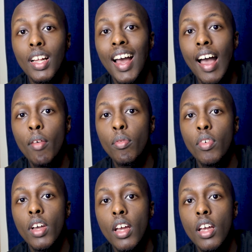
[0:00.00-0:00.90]
that have
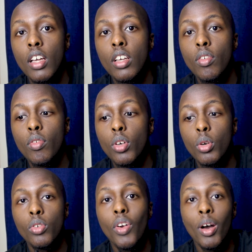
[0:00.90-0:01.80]

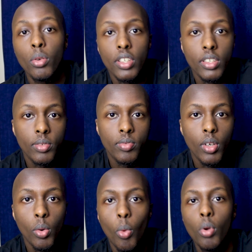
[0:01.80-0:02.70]
good ground,
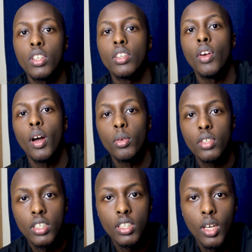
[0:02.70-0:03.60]
watered ground.